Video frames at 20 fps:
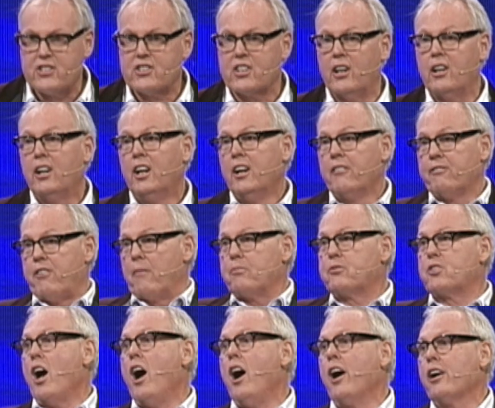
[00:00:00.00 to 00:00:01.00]
or from
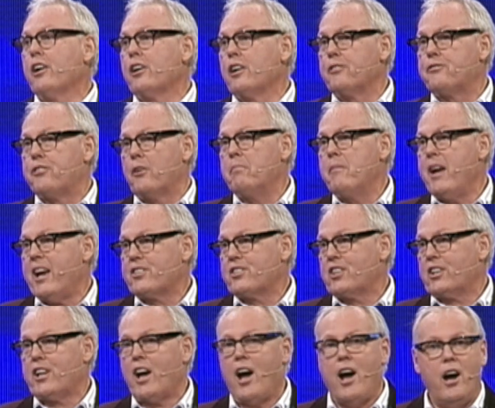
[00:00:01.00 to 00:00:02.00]
Tonga or from
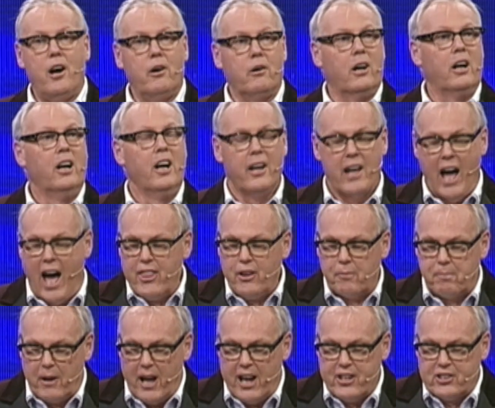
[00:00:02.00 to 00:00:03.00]
Mexico or other
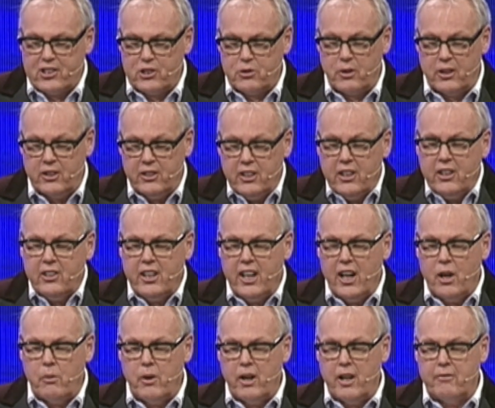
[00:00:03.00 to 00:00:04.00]
places in India
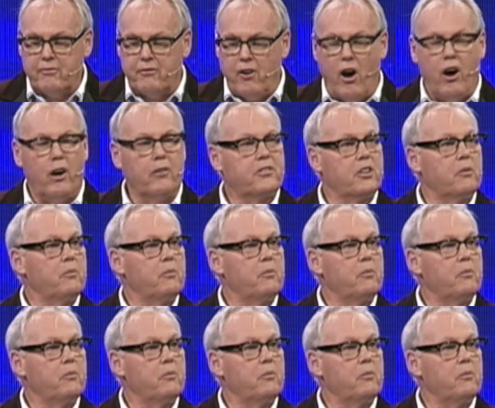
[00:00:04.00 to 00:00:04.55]
we're involved in.